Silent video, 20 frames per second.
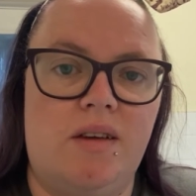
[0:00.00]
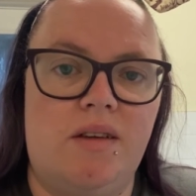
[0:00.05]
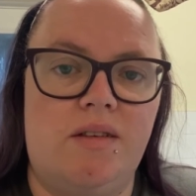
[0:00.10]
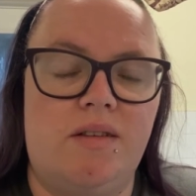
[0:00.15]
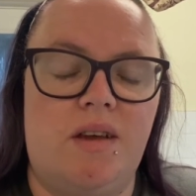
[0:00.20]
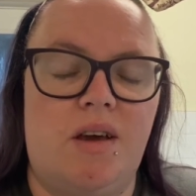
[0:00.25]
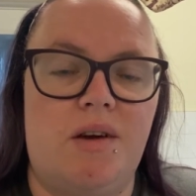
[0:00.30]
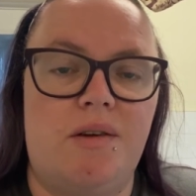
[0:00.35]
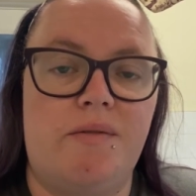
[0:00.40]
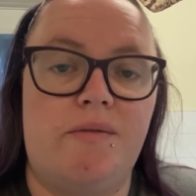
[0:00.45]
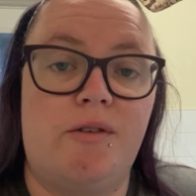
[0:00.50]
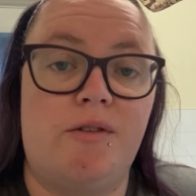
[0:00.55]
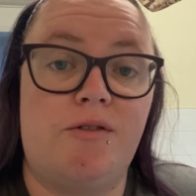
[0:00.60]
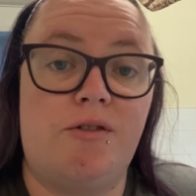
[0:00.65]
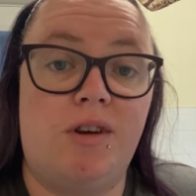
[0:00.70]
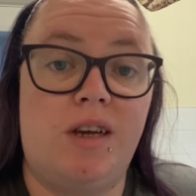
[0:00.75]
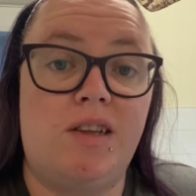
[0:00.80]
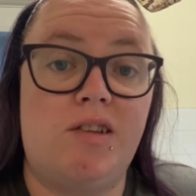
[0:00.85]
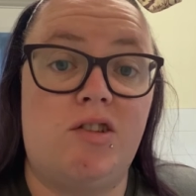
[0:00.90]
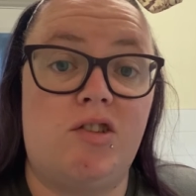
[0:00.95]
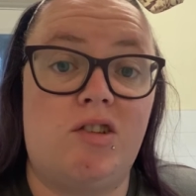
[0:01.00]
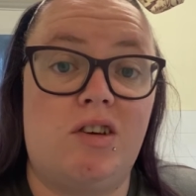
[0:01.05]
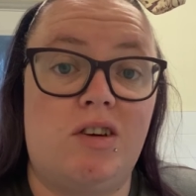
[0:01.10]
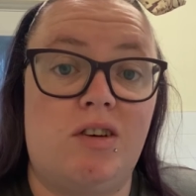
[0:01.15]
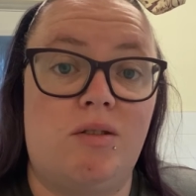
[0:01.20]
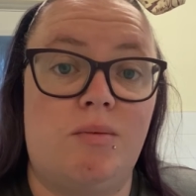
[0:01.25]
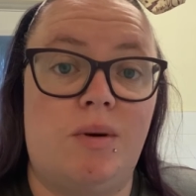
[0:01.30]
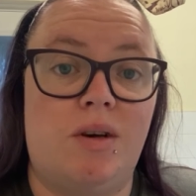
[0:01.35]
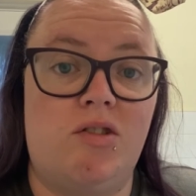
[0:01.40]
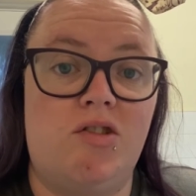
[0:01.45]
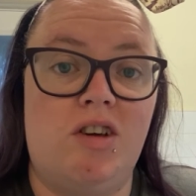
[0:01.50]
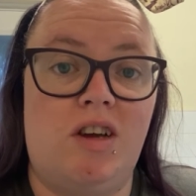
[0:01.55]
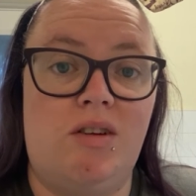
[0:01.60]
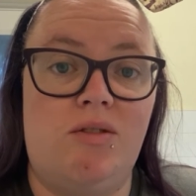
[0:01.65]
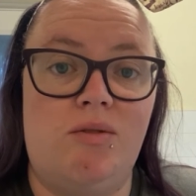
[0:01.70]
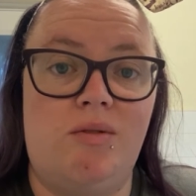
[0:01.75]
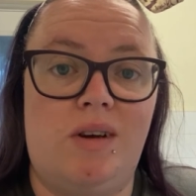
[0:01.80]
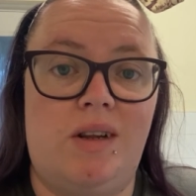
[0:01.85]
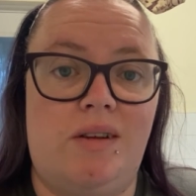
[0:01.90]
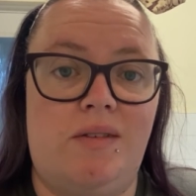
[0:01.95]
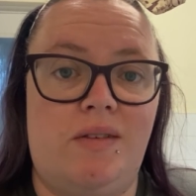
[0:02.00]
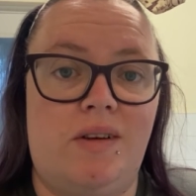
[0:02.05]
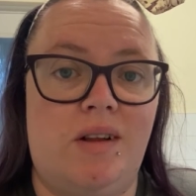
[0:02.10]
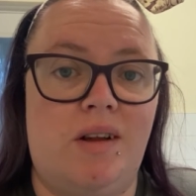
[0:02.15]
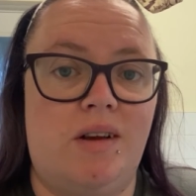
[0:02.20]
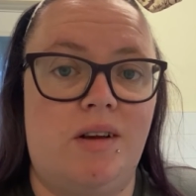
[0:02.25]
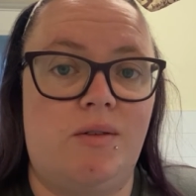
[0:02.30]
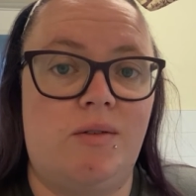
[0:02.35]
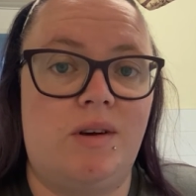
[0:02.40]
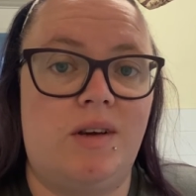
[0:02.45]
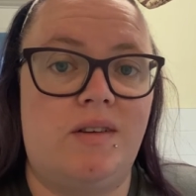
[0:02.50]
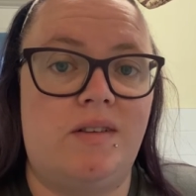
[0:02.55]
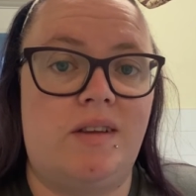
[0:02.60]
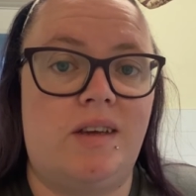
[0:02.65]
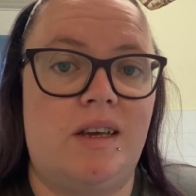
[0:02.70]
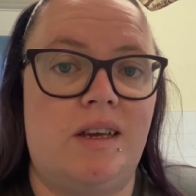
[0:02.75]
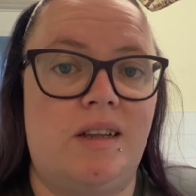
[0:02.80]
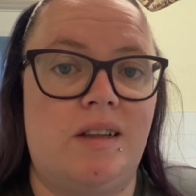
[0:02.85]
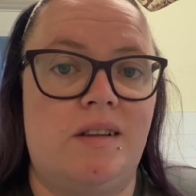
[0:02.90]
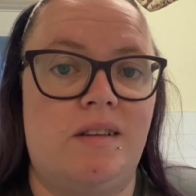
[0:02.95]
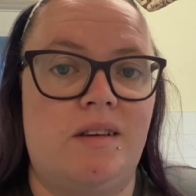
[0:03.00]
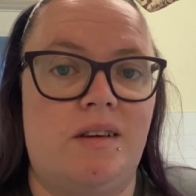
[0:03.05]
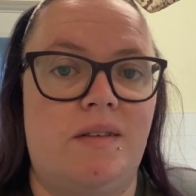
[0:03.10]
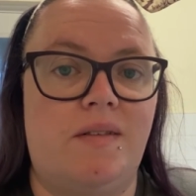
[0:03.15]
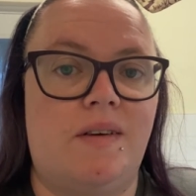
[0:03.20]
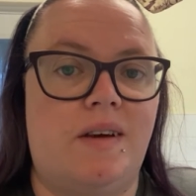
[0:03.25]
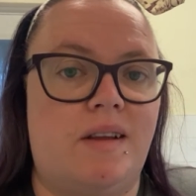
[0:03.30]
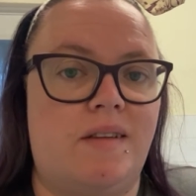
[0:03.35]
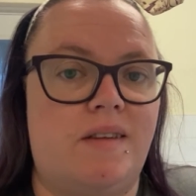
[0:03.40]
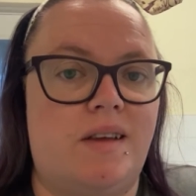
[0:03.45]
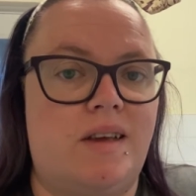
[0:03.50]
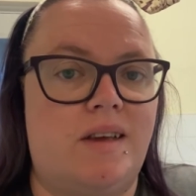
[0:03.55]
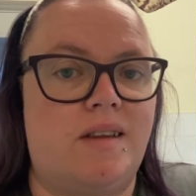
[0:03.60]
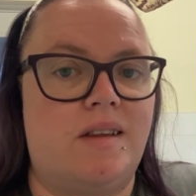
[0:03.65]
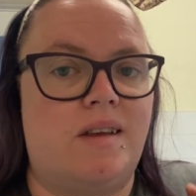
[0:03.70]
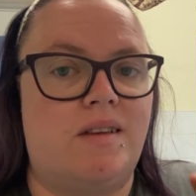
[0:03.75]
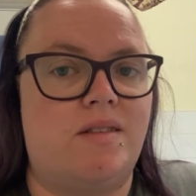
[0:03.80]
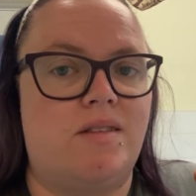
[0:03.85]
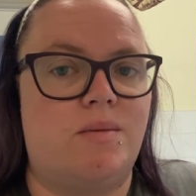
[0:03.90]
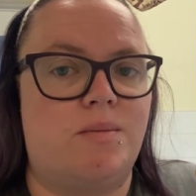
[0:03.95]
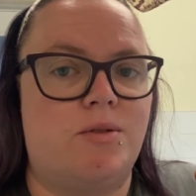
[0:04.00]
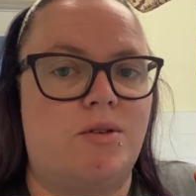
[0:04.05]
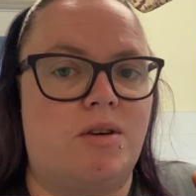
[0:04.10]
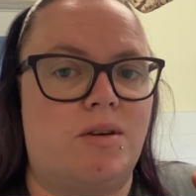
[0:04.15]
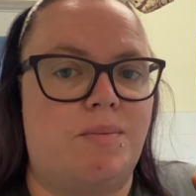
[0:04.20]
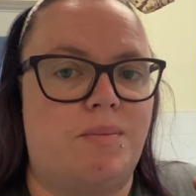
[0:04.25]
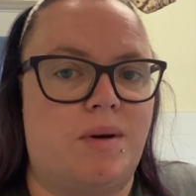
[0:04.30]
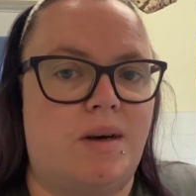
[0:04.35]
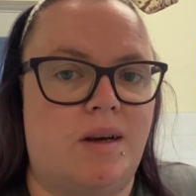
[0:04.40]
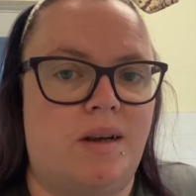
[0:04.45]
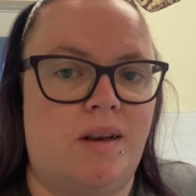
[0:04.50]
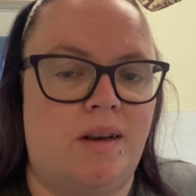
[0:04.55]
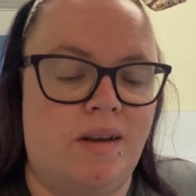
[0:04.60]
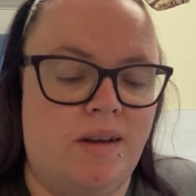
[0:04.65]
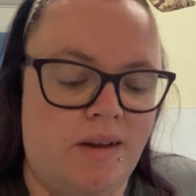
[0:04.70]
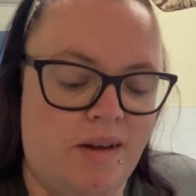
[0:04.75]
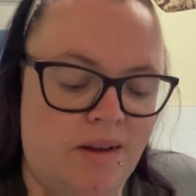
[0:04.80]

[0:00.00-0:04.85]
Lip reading: So feel free to check out my channel, and if you like what you see, then don't forget to hit that subscribe button.